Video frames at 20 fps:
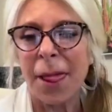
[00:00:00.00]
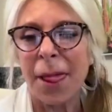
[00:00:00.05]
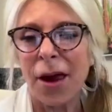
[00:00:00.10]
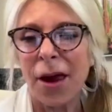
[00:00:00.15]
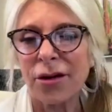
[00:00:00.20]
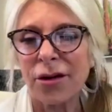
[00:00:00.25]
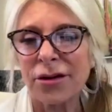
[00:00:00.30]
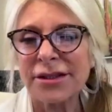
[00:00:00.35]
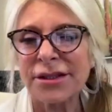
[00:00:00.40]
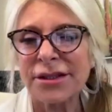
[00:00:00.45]

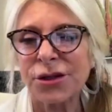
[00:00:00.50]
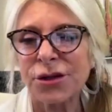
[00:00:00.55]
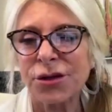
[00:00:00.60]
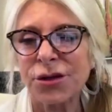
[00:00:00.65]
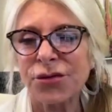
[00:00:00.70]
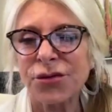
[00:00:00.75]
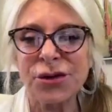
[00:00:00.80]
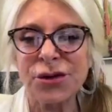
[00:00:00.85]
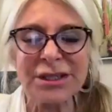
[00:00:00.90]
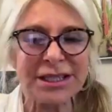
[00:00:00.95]
Also,
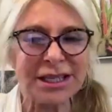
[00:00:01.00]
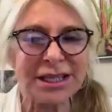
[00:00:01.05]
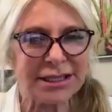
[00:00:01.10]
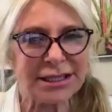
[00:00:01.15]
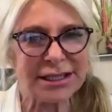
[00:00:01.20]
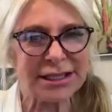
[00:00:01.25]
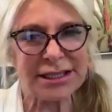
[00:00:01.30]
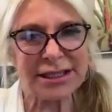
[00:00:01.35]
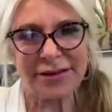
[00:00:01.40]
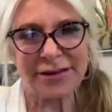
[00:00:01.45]
food
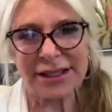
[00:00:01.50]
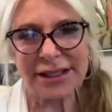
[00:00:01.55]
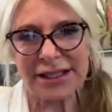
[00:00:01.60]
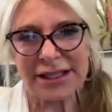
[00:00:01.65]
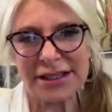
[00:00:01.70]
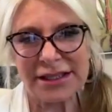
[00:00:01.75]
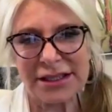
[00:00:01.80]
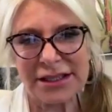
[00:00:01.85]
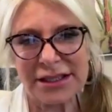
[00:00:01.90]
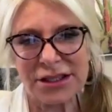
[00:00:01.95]

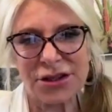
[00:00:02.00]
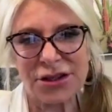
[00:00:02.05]
sensitivities.